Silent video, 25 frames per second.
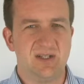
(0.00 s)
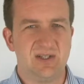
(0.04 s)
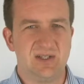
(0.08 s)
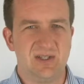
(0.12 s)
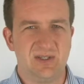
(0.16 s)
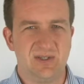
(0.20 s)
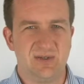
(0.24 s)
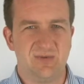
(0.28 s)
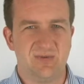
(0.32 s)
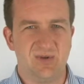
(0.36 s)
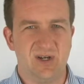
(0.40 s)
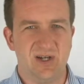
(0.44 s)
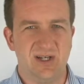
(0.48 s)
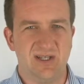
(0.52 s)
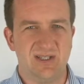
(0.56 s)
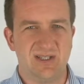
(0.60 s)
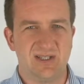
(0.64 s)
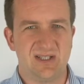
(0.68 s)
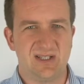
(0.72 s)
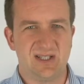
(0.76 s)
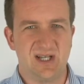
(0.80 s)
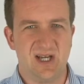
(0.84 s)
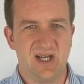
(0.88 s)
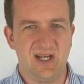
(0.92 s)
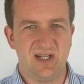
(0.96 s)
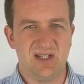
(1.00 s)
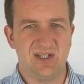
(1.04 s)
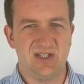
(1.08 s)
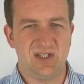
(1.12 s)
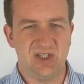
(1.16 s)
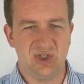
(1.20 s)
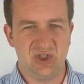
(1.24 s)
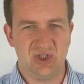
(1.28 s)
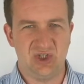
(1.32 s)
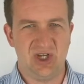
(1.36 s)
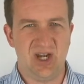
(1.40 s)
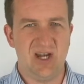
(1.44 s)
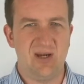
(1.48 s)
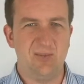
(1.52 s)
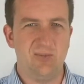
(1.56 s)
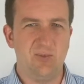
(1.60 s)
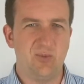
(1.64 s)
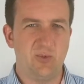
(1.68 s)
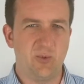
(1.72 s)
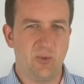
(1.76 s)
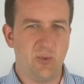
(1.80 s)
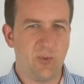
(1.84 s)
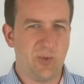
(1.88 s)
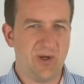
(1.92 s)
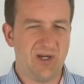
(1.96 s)
so the right size, the
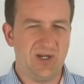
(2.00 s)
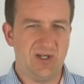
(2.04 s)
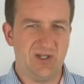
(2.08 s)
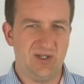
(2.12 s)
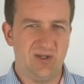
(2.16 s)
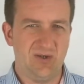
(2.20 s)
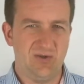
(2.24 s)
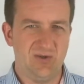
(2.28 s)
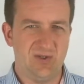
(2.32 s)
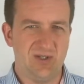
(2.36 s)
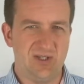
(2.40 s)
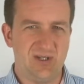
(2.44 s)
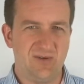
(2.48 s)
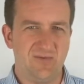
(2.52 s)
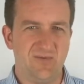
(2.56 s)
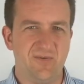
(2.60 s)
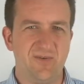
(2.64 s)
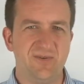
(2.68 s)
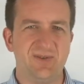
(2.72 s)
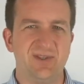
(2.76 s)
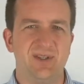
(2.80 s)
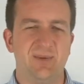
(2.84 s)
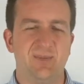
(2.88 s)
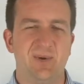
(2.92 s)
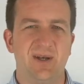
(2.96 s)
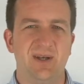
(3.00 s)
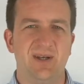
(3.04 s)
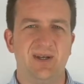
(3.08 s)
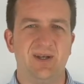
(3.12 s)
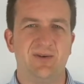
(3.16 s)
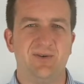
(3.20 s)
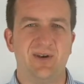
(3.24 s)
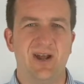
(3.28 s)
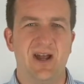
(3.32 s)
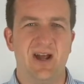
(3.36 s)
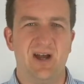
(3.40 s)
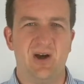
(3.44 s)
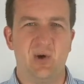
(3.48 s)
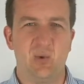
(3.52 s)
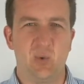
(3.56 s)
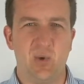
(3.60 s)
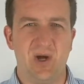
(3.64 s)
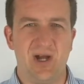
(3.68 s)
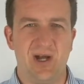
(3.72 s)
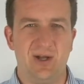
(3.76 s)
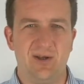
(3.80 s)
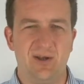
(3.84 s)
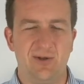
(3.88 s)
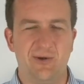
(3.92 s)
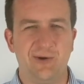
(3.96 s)
shape will make a huge difference depending on how
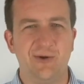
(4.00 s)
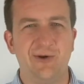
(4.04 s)
well